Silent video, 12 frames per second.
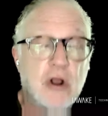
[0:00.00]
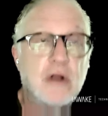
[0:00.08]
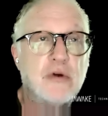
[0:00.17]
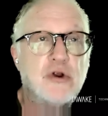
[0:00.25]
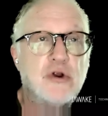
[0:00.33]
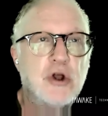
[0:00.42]

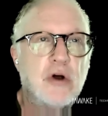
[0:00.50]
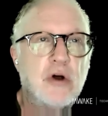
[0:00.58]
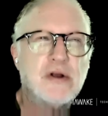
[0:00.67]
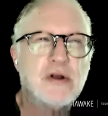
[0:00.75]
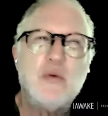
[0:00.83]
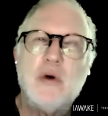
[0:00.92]
Joe, and I
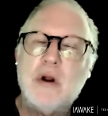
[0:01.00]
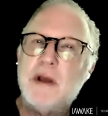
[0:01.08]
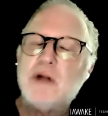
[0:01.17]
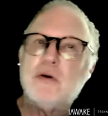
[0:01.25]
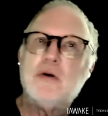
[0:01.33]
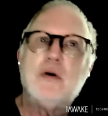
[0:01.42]
said, what
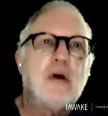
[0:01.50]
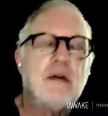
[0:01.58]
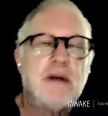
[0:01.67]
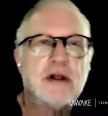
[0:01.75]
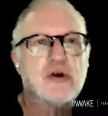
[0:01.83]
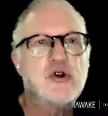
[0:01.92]
about doing one
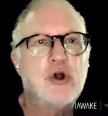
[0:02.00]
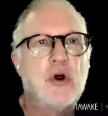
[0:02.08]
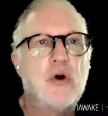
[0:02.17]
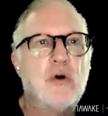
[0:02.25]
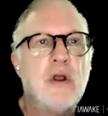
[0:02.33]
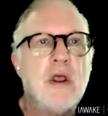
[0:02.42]
about the
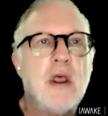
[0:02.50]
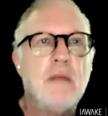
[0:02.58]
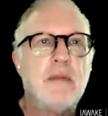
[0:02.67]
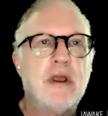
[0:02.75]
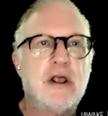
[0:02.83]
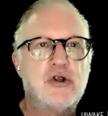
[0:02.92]
soul?
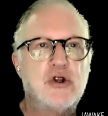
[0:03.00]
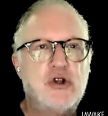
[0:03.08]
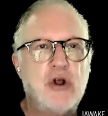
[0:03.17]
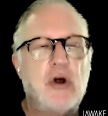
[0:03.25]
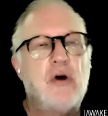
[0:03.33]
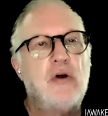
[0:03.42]
Because the
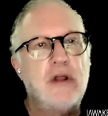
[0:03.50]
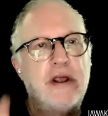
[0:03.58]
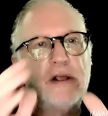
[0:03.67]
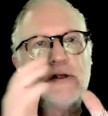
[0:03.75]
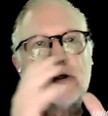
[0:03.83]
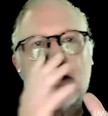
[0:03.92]
soul
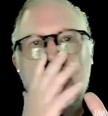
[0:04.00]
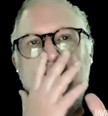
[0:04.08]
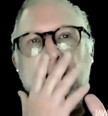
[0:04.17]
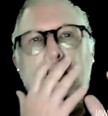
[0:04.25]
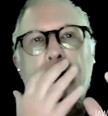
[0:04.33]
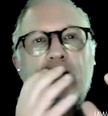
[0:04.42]
is that
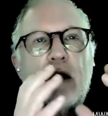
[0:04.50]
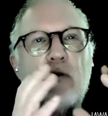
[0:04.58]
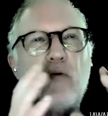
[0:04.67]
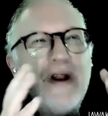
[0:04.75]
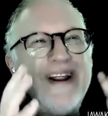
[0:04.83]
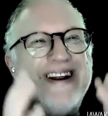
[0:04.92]
kind of
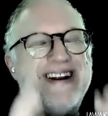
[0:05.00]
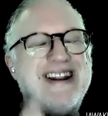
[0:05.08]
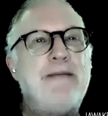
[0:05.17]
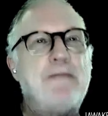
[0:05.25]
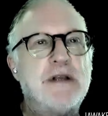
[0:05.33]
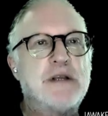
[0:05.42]
really
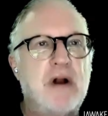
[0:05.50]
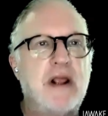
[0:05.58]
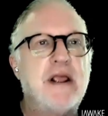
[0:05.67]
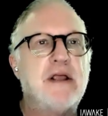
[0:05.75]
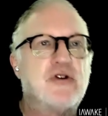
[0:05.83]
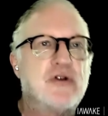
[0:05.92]
deepest
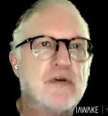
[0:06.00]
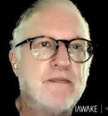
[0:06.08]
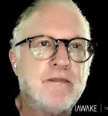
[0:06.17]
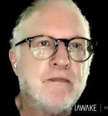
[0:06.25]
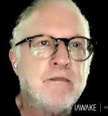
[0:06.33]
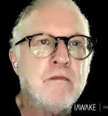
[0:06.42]
place
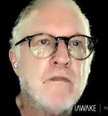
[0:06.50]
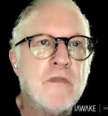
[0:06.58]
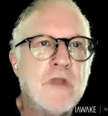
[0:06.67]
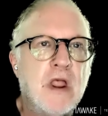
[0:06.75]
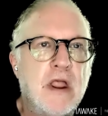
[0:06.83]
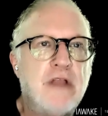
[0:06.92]

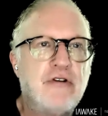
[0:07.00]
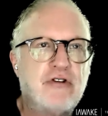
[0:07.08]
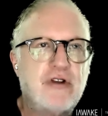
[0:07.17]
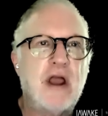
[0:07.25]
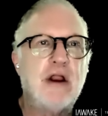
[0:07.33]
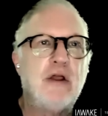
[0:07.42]

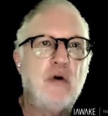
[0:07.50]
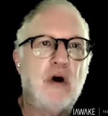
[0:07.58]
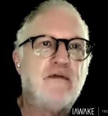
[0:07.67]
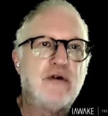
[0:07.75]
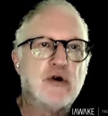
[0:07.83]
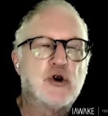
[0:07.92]
inside of you,
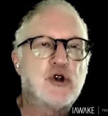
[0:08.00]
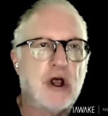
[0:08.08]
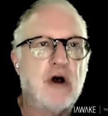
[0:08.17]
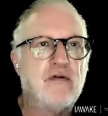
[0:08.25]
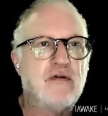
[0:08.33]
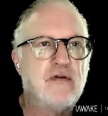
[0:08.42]
of
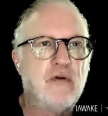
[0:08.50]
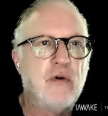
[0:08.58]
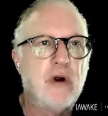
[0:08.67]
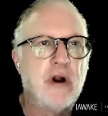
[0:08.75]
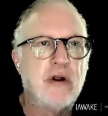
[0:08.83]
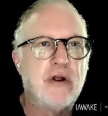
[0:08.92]
yourself, where